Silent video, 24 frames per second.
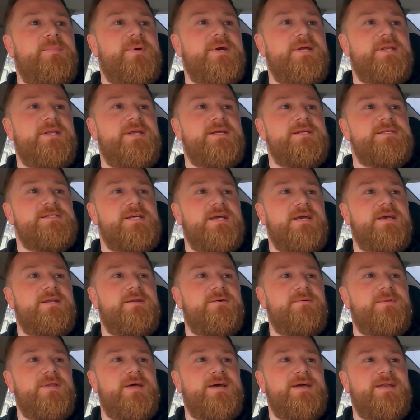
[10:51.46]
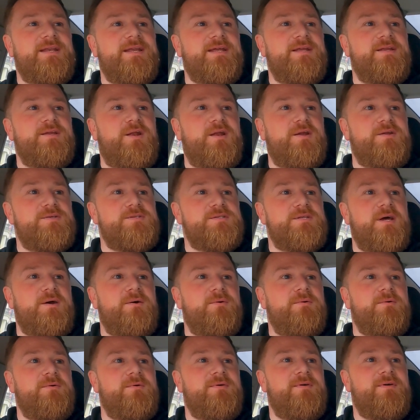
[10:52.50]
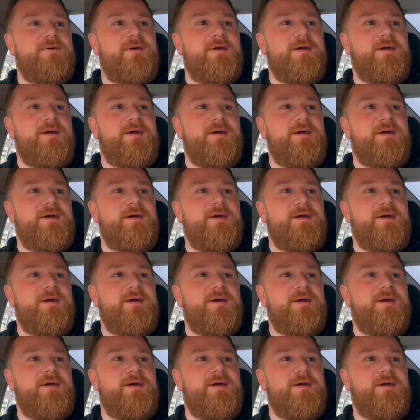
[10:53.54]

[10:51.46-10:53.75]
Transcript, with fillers: PDC yeah, and all that. Yeah, because like, I so... loved it.